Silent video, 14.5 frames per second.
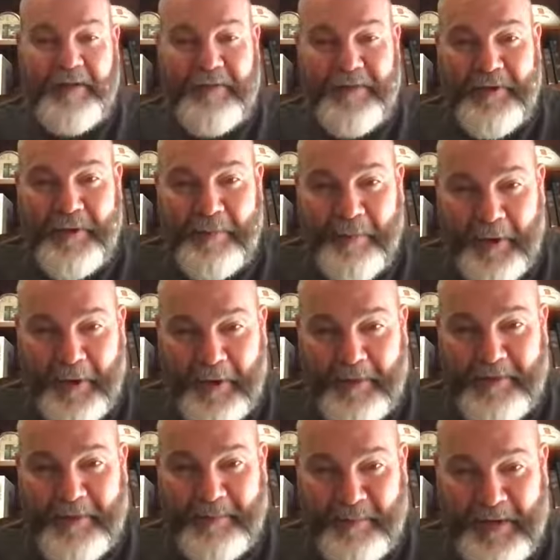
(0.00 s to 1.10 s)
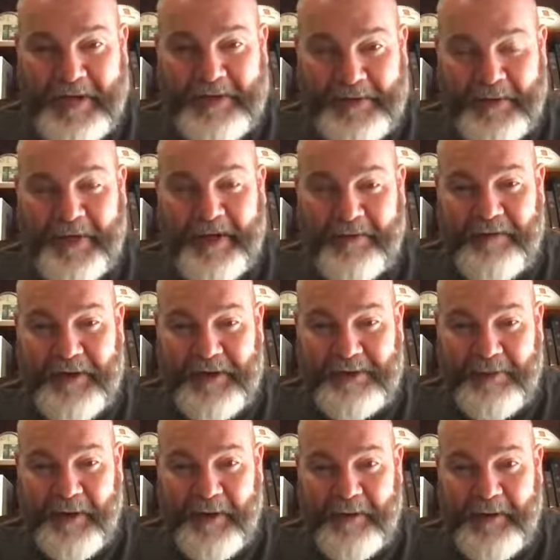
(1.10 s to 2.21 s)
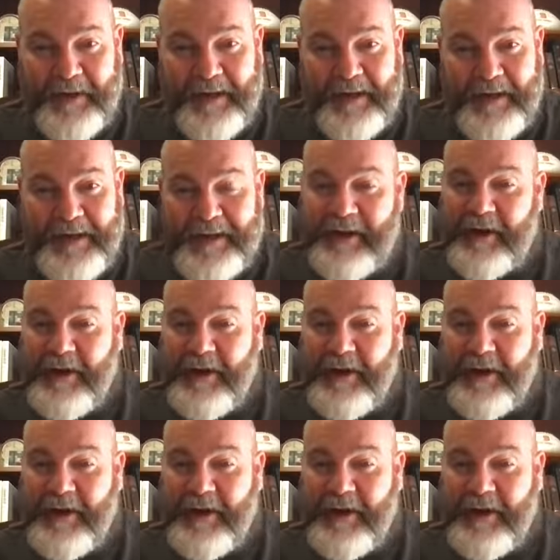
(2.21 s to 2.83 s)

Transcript: the, the misery of Israel. You know,